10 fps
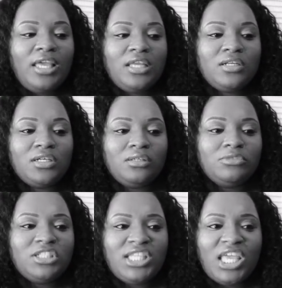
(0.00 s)
And
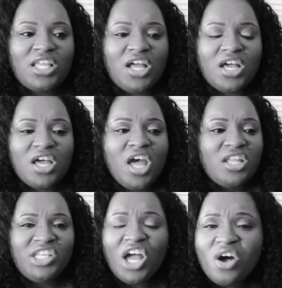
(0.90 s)
um, she's like, uh,
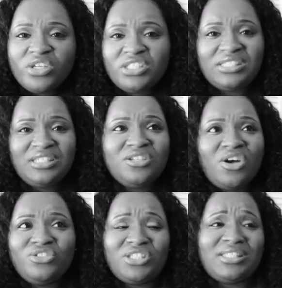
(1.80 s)
no, it's just, you
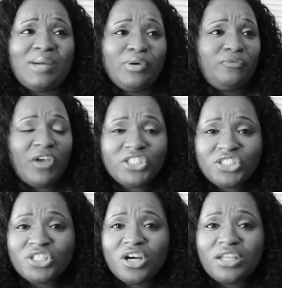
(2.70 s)
know, it's just not professional.